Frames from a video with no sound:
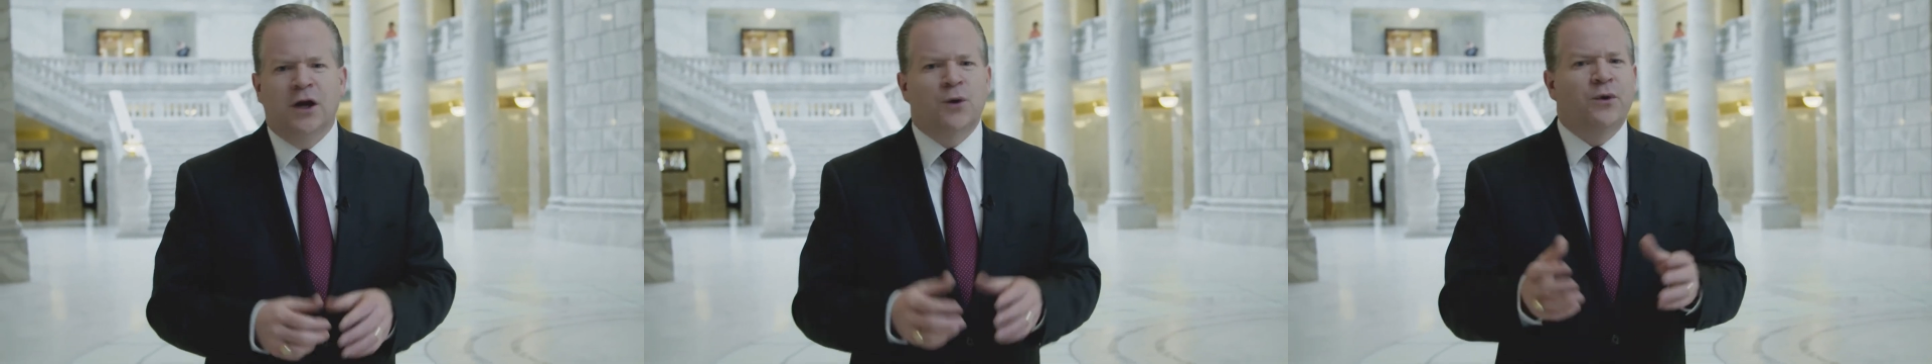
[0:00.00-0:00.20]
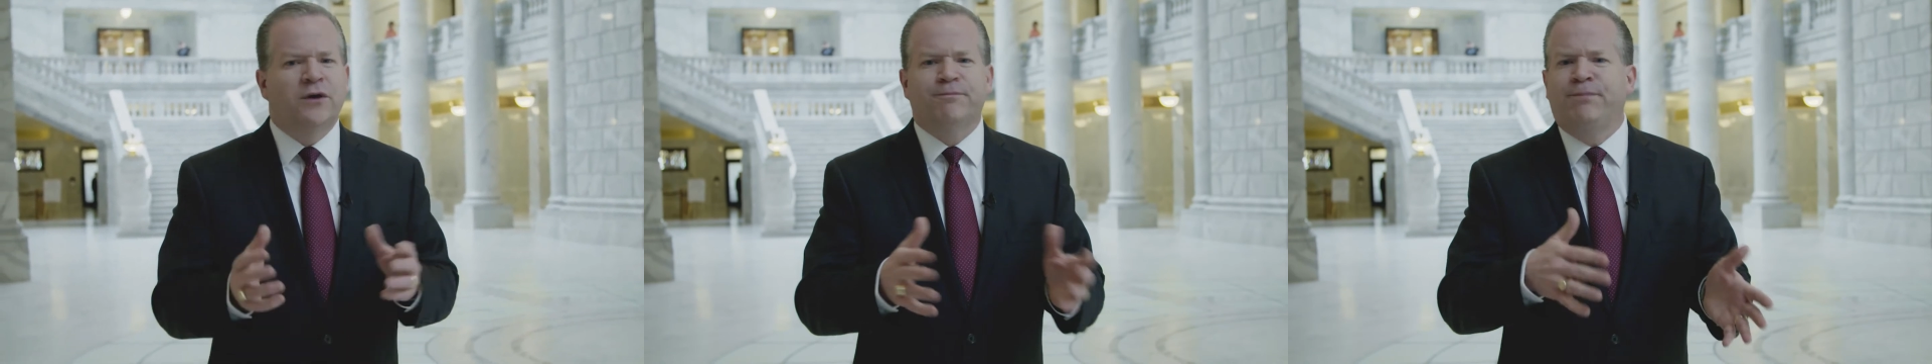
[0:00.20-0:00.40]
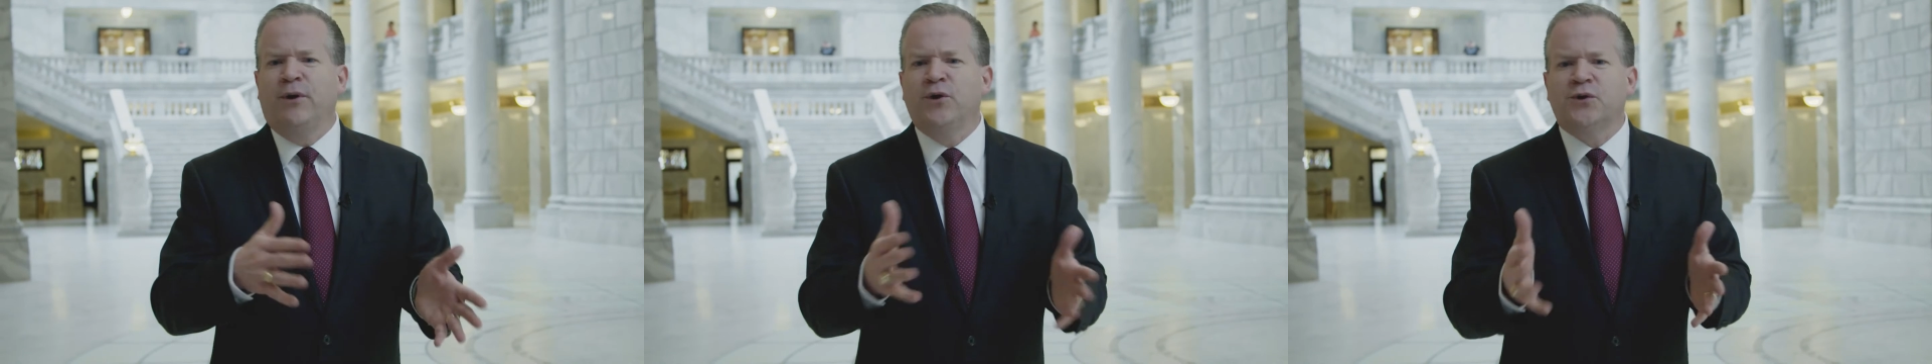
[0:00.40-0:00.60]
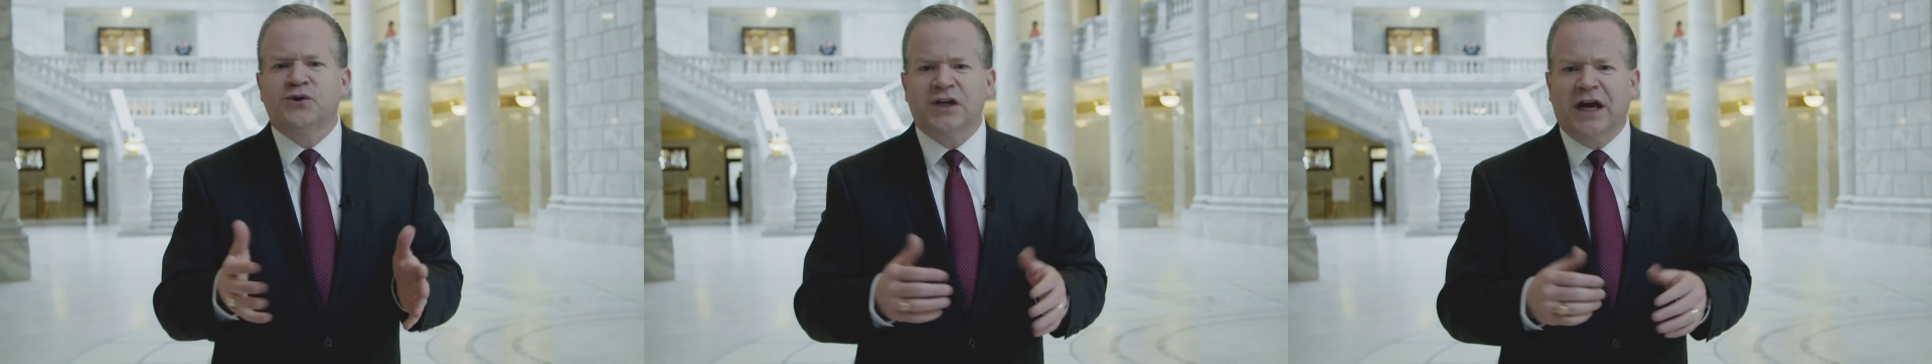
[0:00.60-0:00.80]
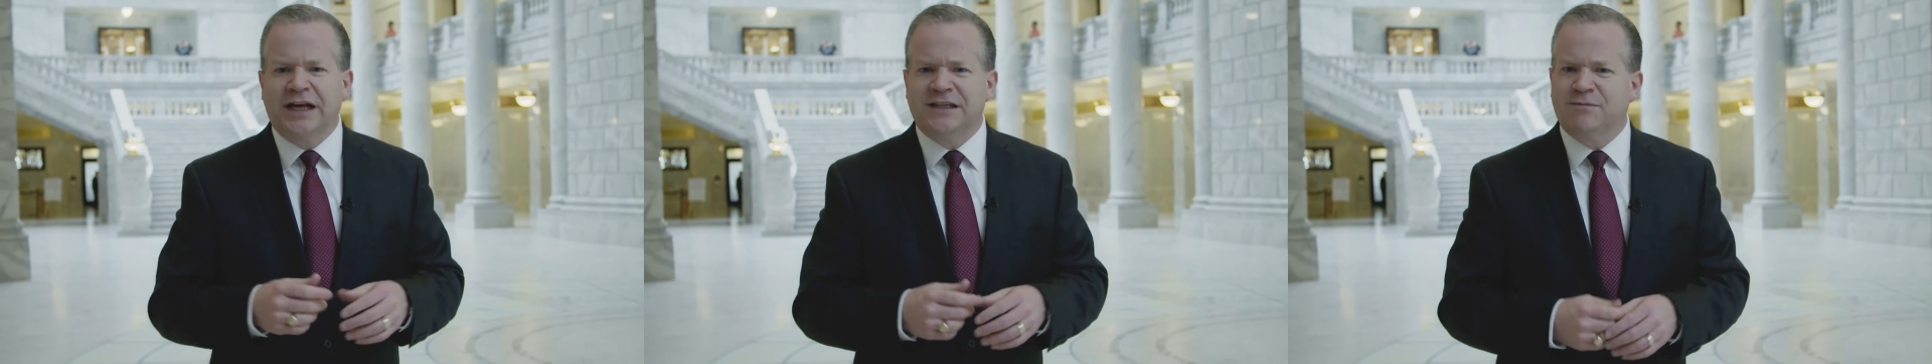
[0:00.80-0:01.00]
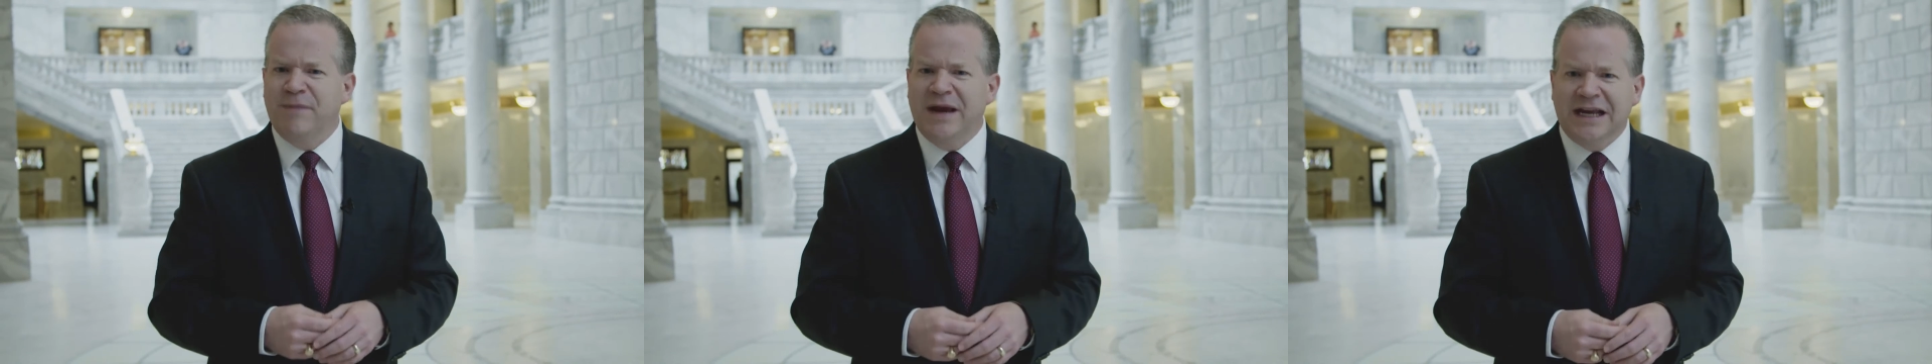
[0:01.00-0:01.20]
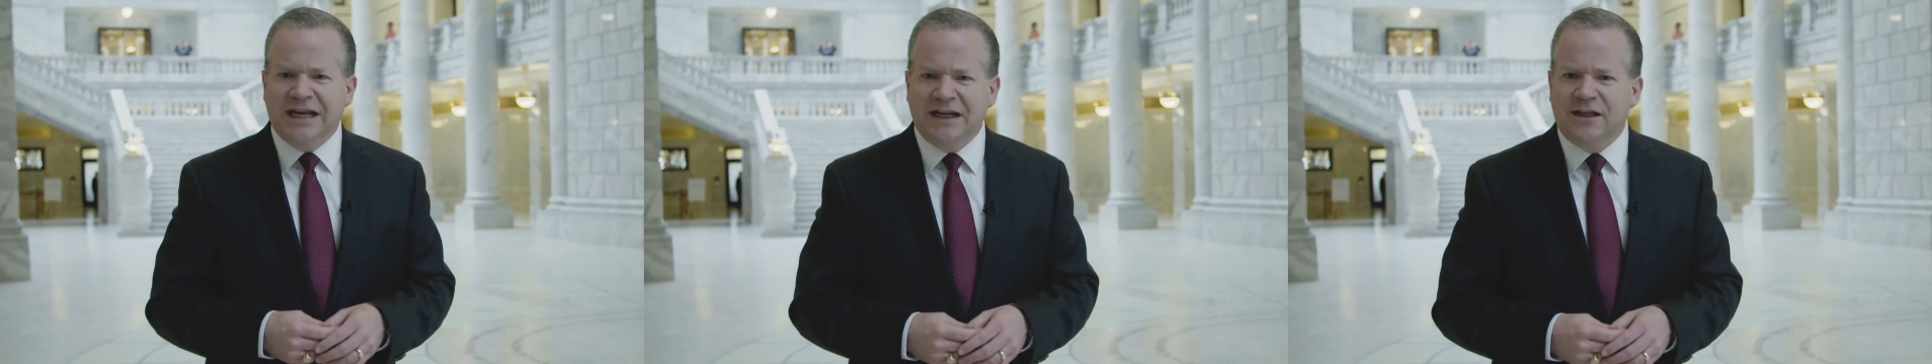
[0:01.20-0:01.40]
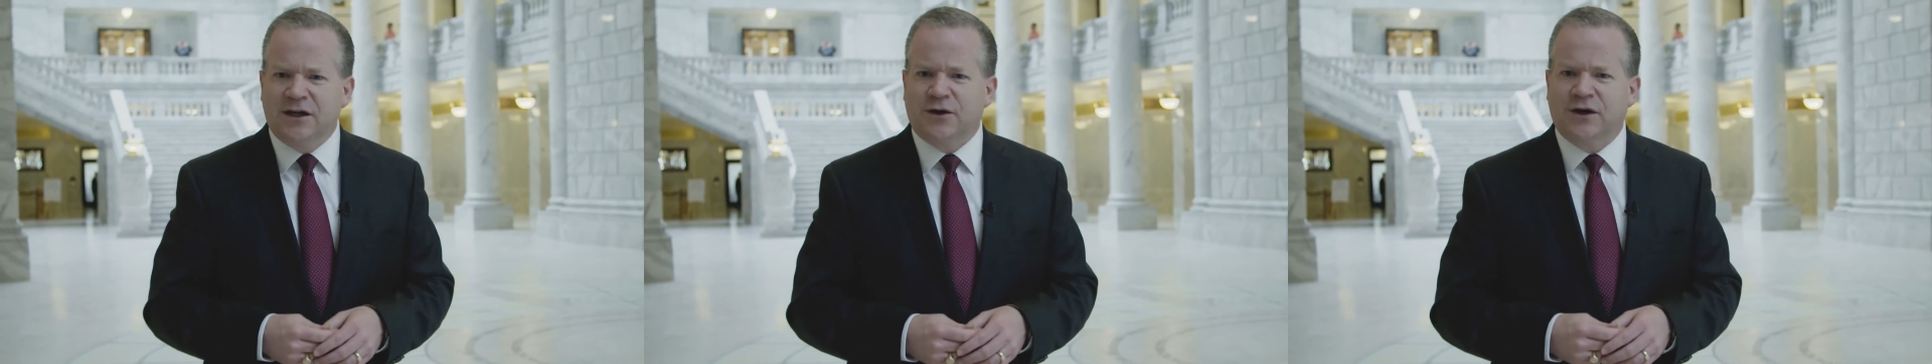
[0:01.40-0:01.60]
with both sides
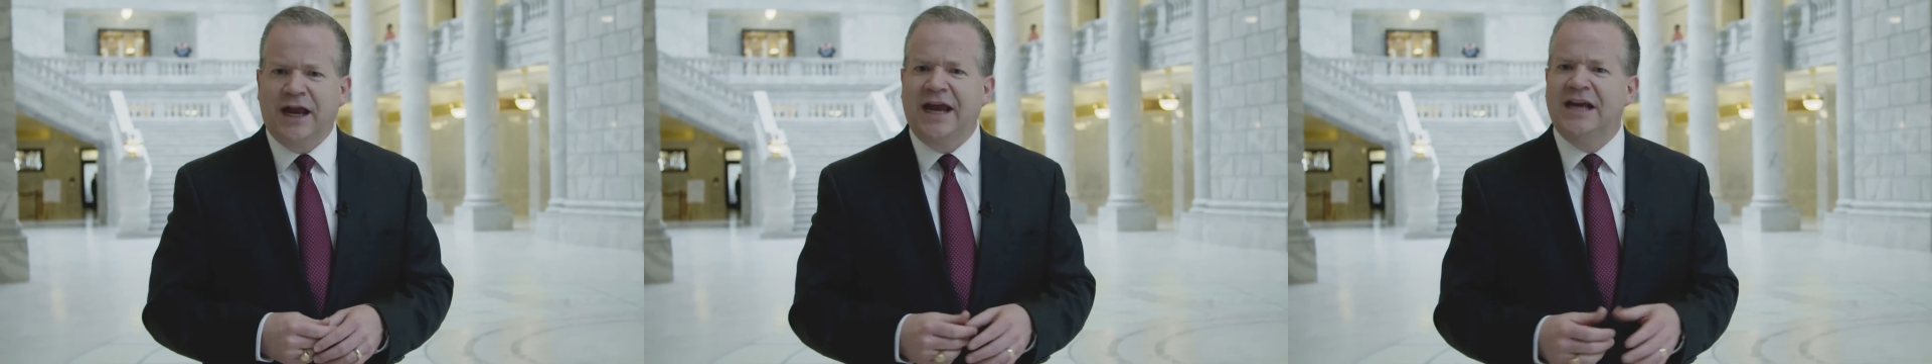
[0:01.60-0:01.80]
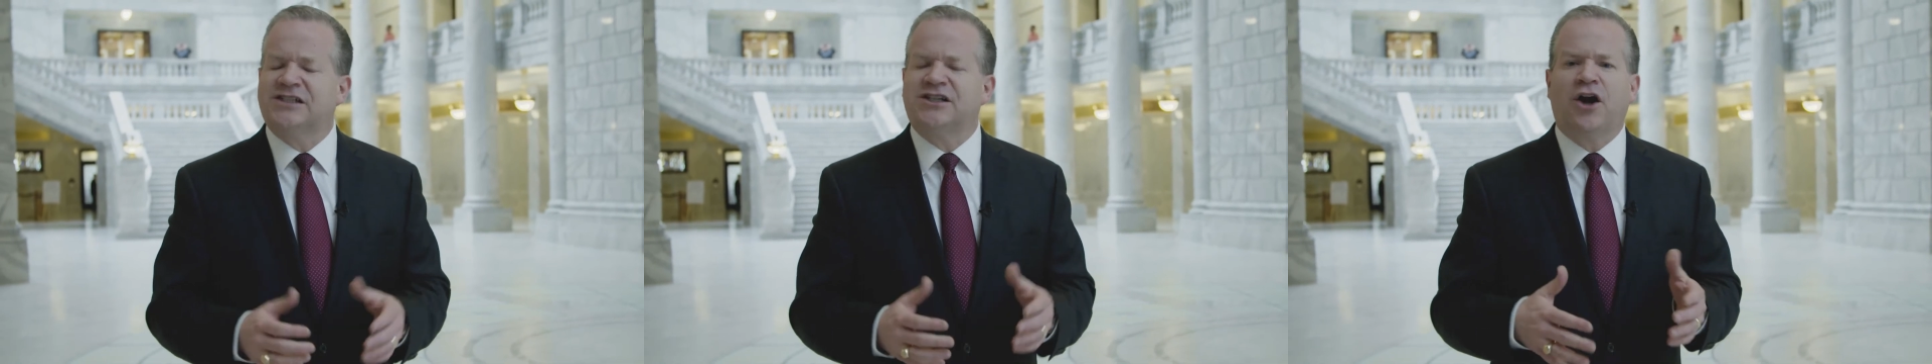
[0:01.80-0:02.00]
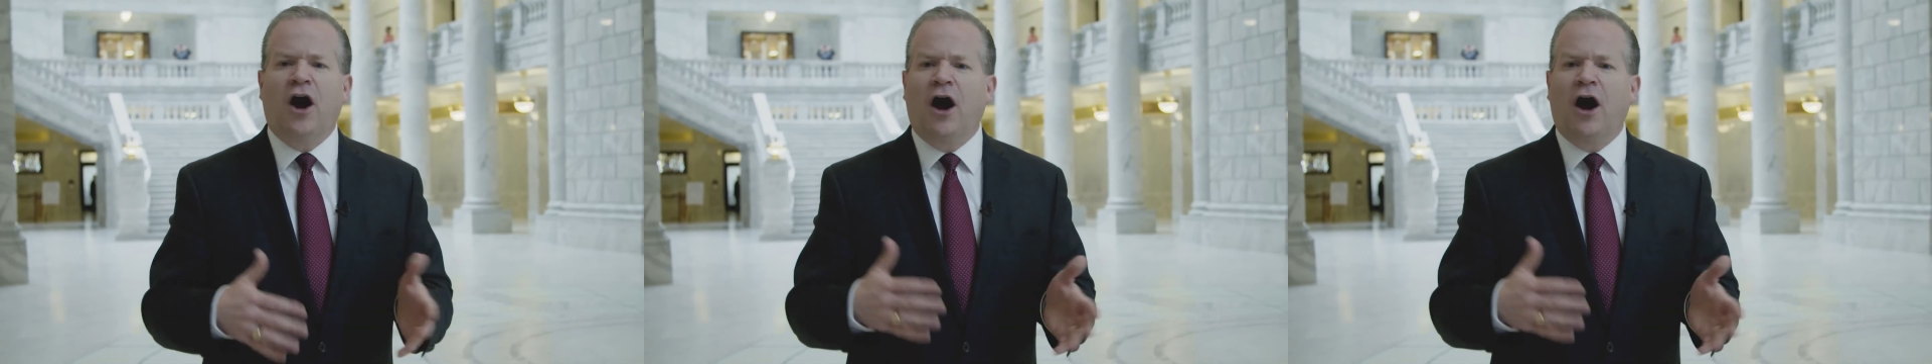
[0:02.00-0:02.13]
making their case and